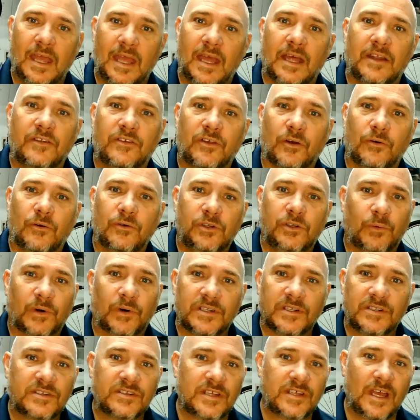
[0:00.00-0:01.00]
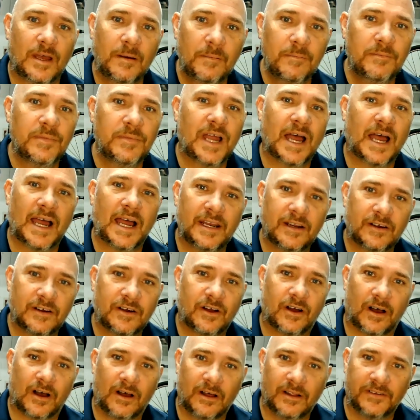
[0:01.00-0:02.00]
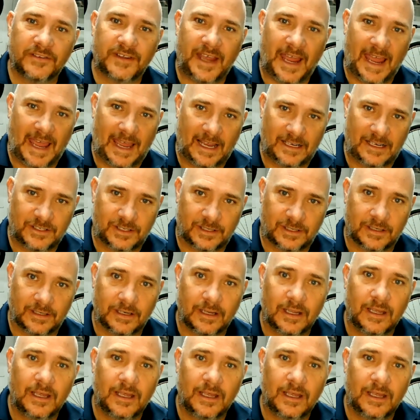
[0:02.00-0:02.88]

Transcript: And so you want some kind of call to action.